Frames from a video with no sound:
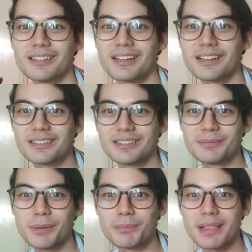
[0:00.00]

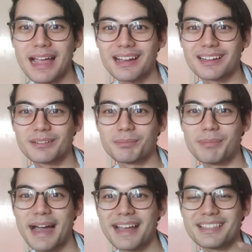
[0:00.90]
nag-black
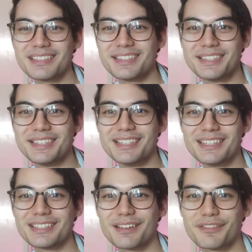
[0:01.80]
bands
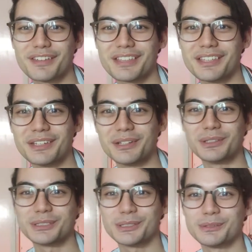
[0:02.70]
sa video.
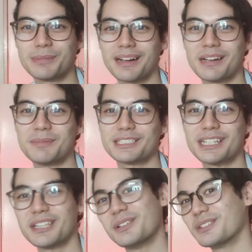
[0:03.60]
So, baka
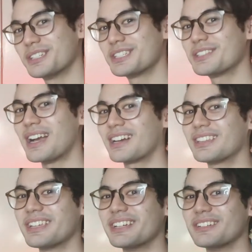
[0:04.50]
masyadong
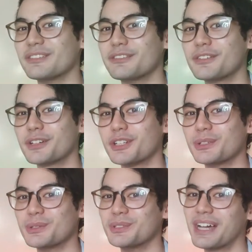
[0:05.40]
distracting for
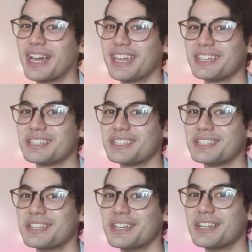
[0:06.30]
you guys.
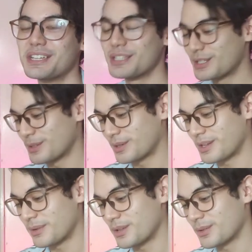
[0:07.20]
So,
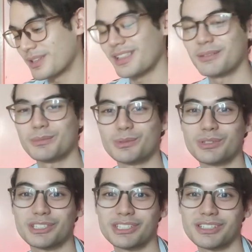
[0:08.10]
gawin ko na lang
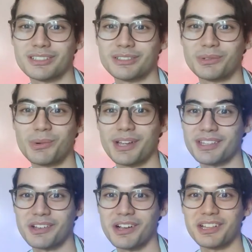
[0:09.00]
muna siyang
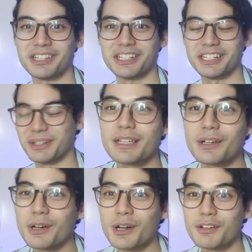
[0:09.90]
one color.
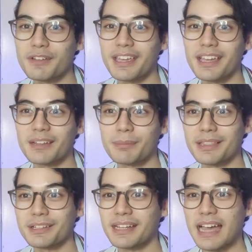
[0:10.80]
Siguro, if I get a
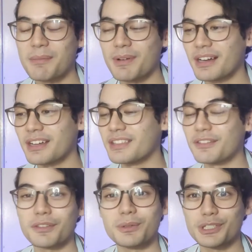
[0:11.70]
better camera in the
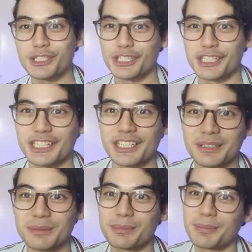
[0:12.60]
future,
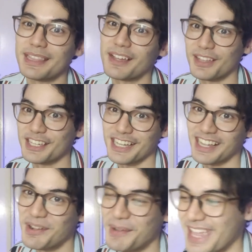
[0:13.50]
pwede mo na siya
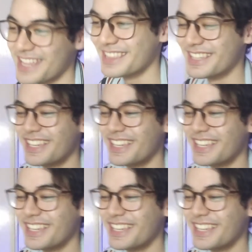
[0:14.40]
gawin.